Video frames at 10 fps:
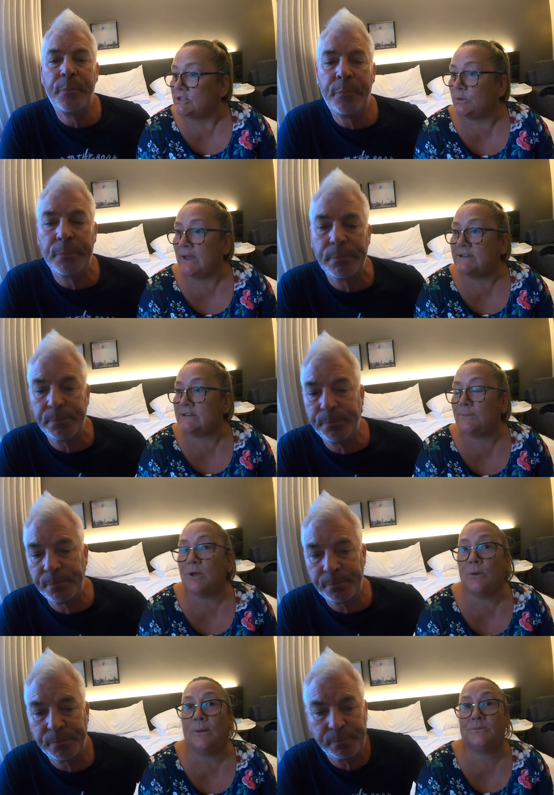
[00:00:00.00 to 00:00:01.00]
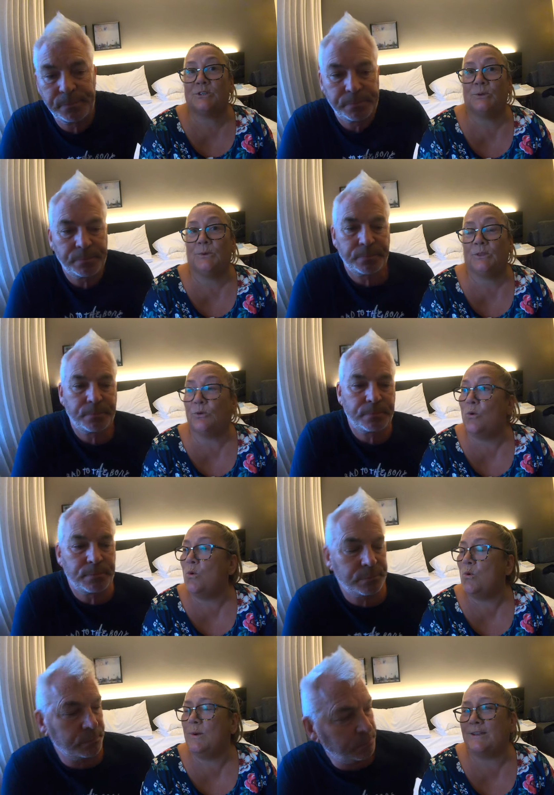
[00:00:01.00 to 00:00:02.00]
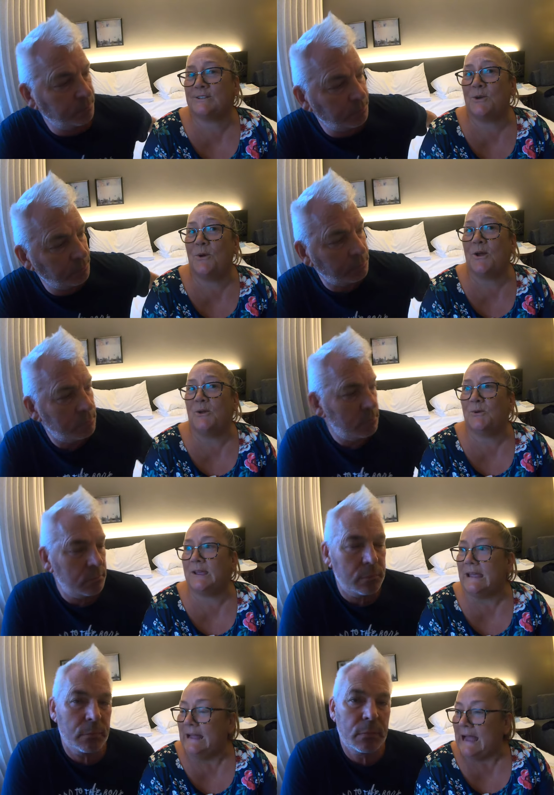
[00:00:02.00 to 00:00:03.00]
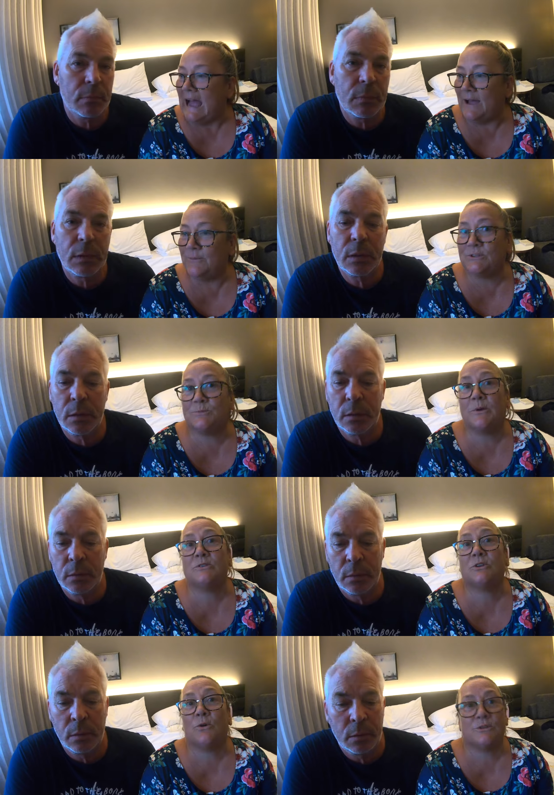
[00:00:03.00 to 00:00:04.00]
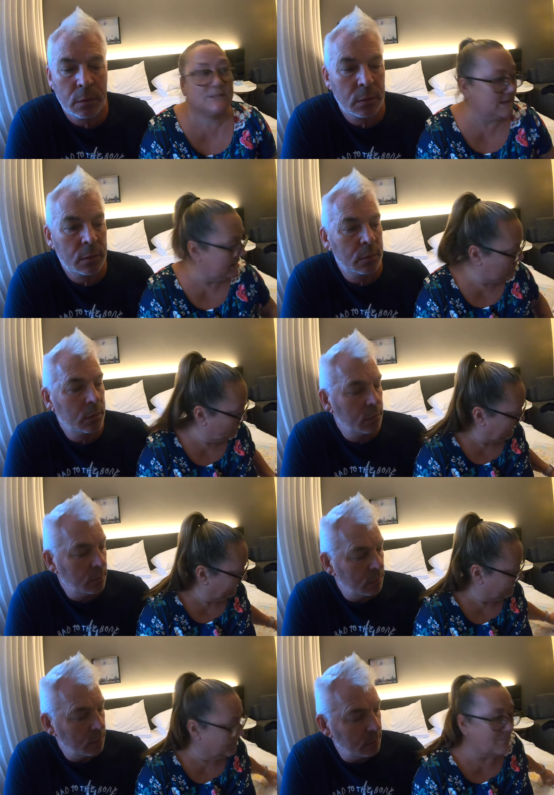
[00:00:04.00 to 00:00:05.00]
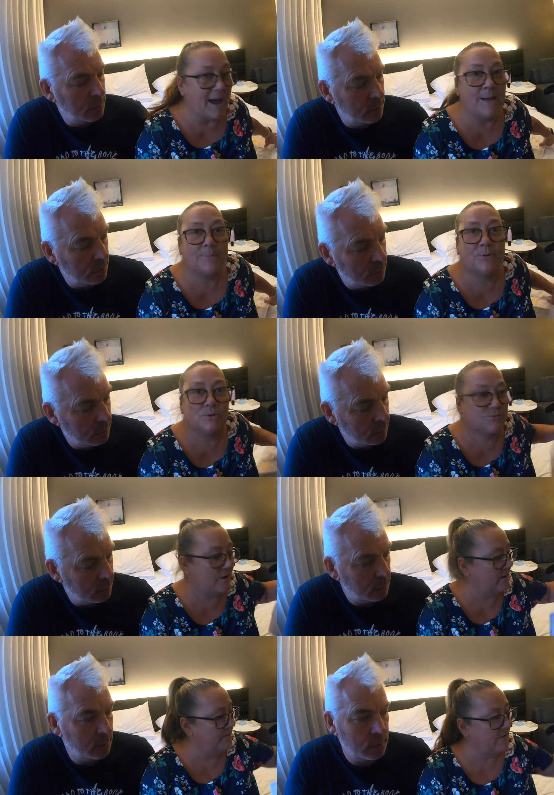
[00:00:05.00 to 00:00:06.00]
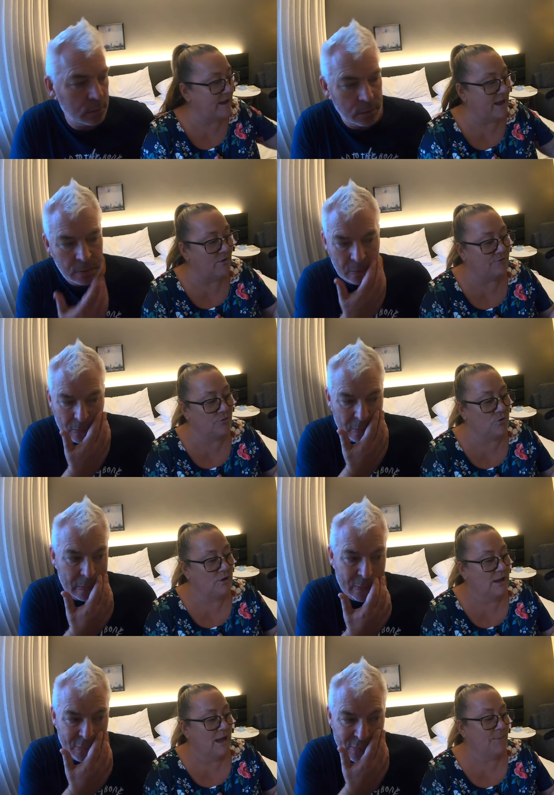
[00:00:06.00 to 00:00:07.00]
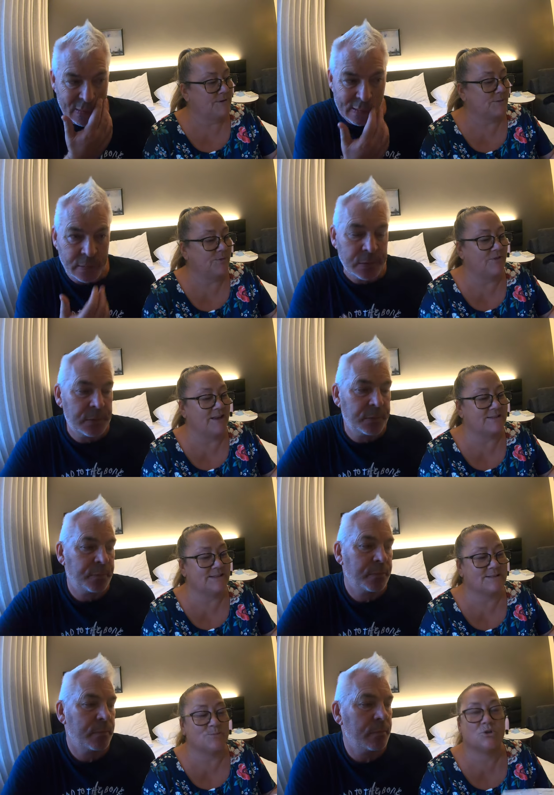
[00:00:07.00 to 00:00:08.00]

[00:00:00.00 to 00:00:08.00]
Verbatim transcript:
Speaker 1: So we ended up going up to, we thought, oh, we're so hungry, and we spoke to the concierge who gave us a map, who was very helpful, and we said we fancy some